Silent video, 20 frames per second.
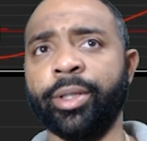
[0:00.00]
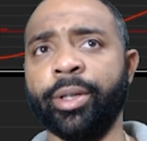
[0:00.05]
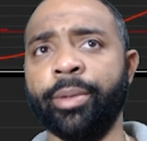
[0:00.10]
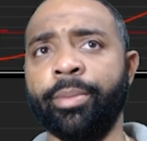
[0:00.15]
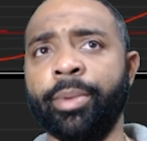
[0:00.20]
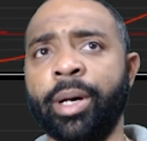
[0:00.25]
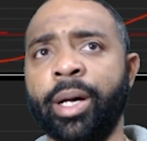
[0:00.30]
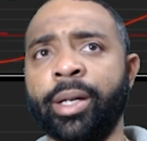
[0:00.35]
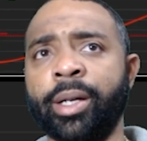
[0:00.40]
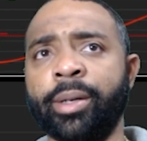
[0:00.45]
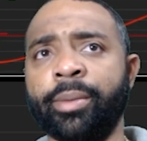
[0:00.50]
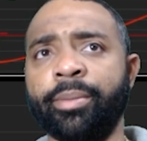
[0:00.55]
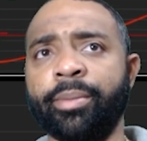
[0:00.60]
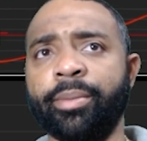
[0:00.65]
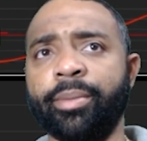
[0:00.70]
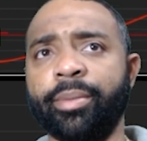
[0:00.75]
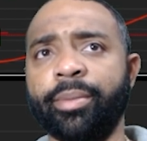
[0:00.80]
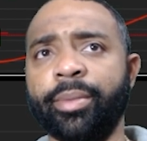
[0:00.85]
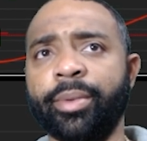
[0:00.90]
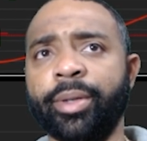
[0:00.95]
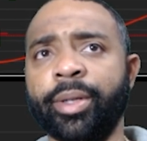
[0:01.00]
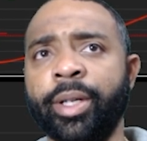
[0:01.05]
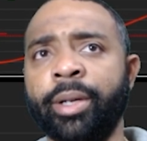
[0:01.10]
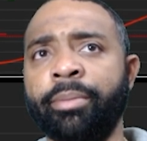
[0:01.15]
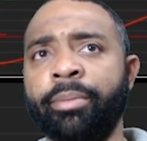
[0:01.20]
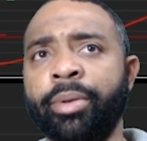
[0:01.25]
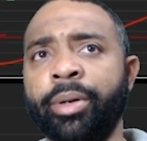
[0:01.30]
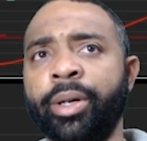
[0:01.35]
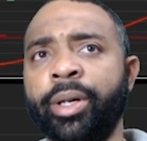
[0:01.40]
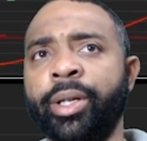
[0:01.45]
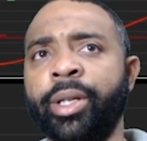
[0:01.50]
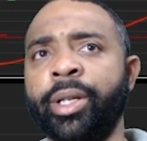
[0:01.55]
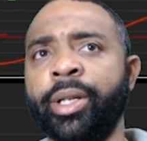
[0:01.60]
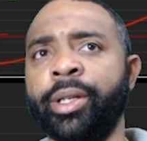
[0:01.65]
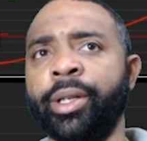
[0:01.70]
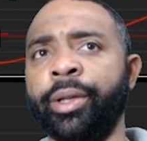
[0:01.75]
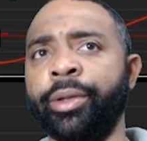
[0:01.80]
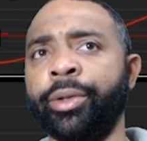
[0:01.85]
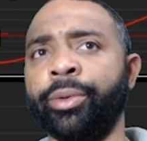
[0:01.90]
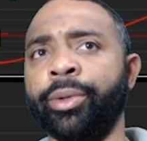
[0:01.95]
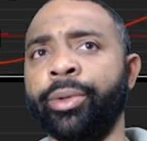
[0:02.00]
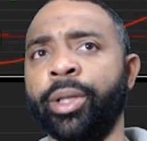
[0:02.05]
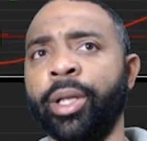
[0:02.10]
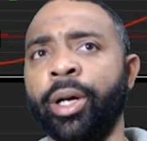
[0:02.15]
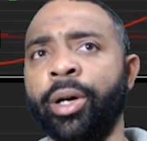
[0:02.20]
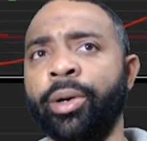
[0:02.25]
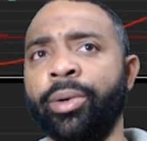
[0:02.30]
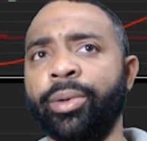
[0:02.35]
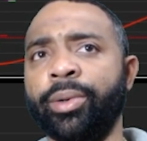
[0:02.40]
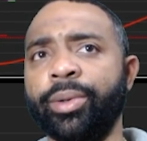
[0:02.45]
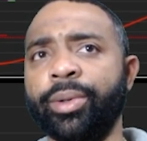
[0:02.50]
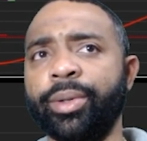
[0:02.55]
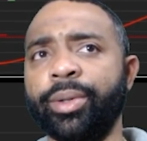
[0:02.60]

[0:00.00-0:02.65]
bottom and putting in a new low.